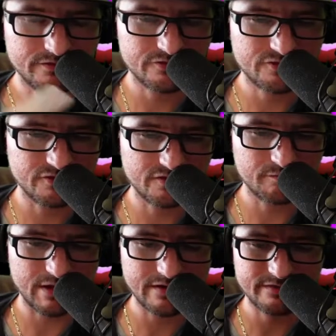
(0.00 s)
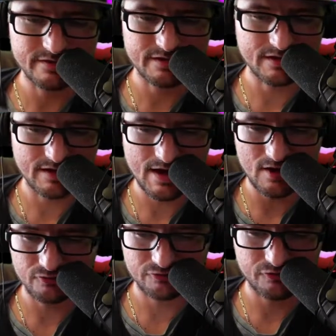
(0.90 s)
is just a basic
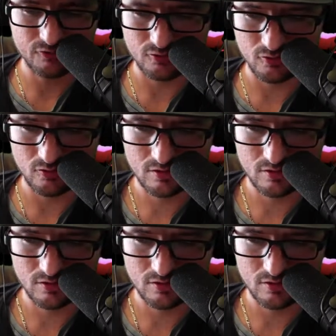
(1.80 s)
how to